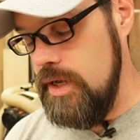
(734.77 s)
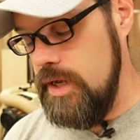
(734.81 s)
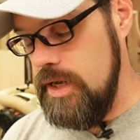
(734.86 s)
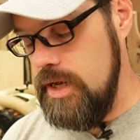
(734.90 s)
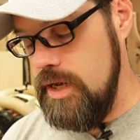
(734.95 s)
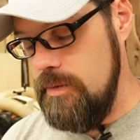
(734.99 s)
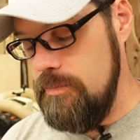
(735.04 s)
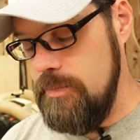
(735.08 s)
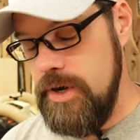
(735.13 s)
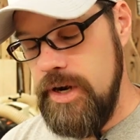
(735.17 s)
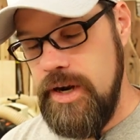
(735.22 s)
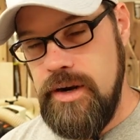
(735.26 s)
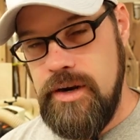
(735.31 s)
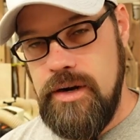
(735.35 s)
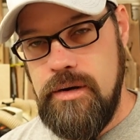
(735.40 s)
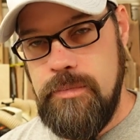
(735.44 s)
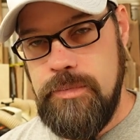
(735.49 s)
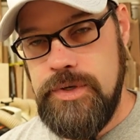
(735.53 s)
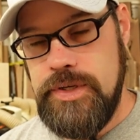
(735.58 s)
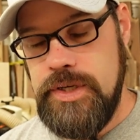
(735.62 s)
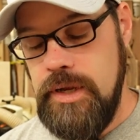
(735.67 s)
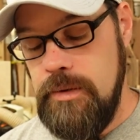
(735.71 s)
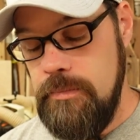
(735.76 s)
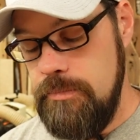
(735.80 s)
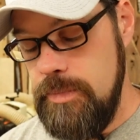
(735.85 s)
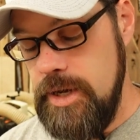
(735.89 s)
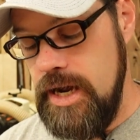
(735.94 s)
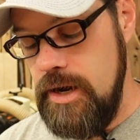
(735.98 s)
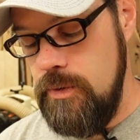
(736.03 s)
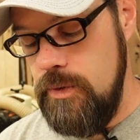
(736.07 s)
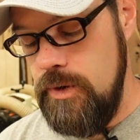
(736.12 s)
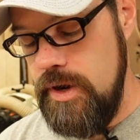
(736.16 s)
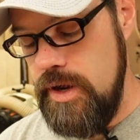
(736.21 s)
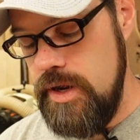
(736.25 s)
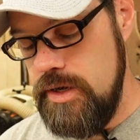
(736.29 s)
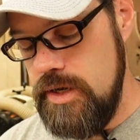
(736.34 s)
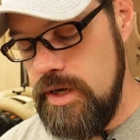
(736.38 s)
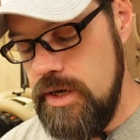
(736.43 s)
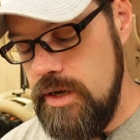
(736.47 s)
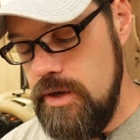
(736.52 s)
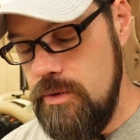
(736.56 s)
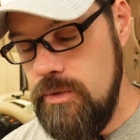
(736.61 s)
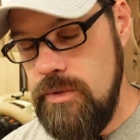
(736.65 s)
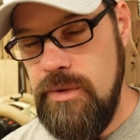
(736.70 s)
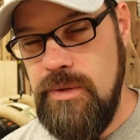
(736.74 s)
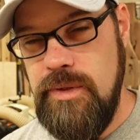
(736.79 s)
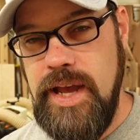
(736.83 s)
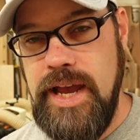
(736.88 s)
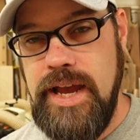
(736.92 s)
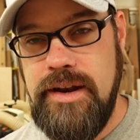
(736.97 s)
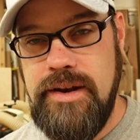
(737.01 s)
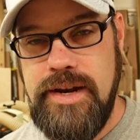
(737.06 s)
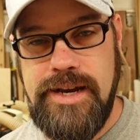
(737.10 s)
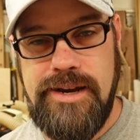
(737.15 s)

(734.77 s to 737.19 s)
um, but at 100% power, it did go through that.